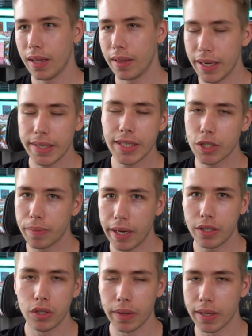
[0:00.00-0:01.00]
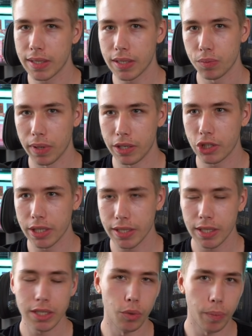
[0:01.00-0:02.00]
The easiest way to do this is really just
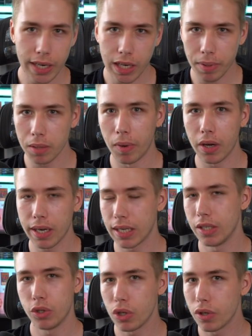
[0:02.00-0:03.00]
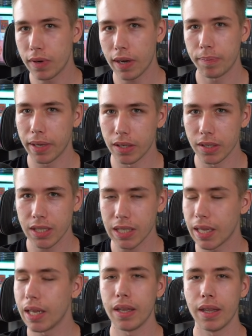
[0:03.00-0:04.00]
you wake up in the morning, do your 5 battles, and
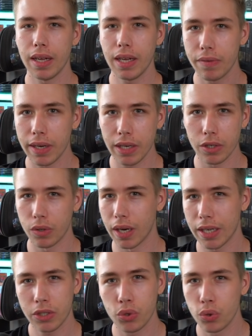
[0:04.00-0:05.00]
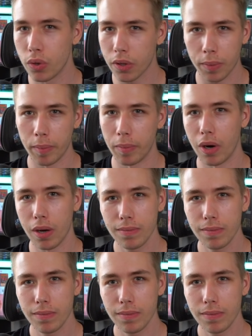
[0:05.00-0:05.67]
then in the evening you do like 2 or 3 more.